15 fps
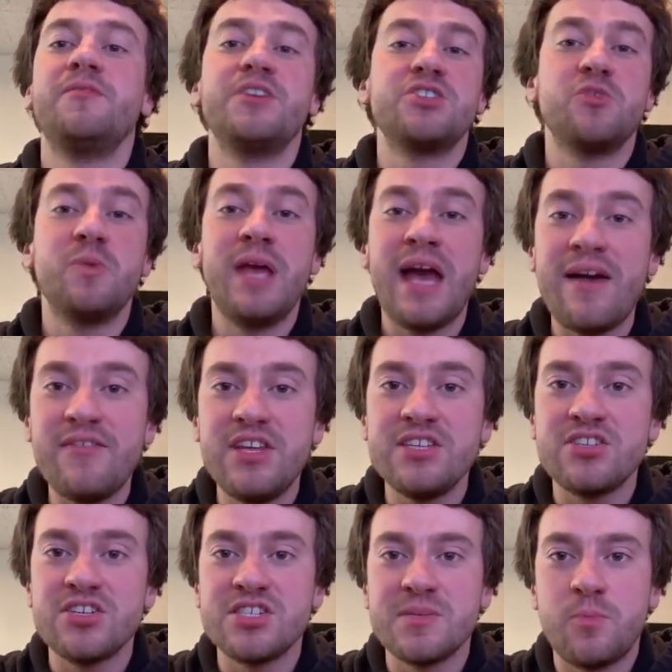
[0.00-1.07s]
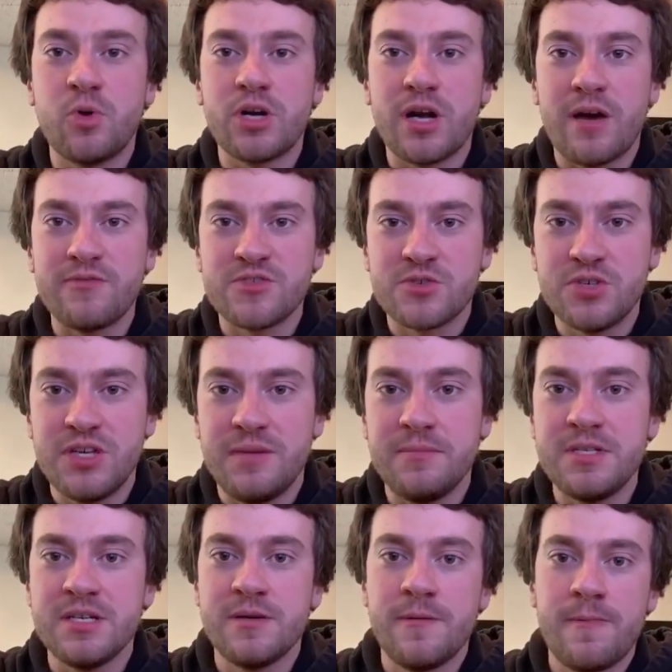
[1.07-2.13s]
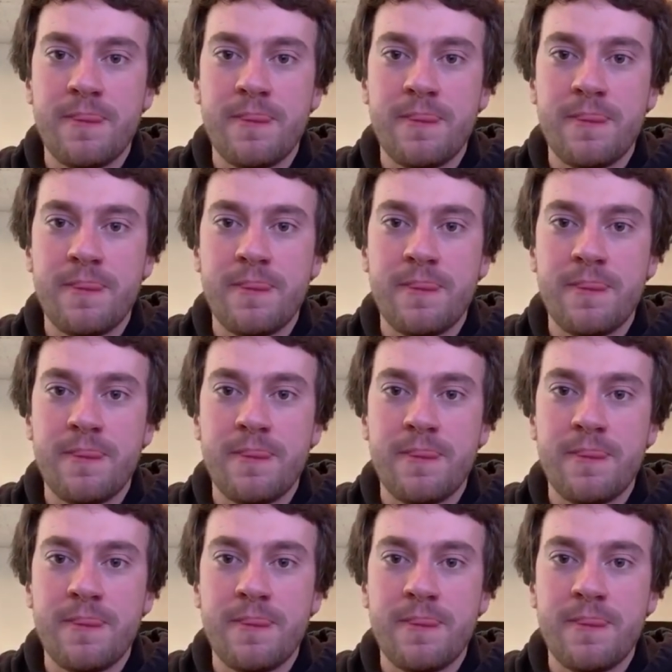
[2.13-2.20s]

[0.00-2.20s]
official? We have Nissan support off streamed.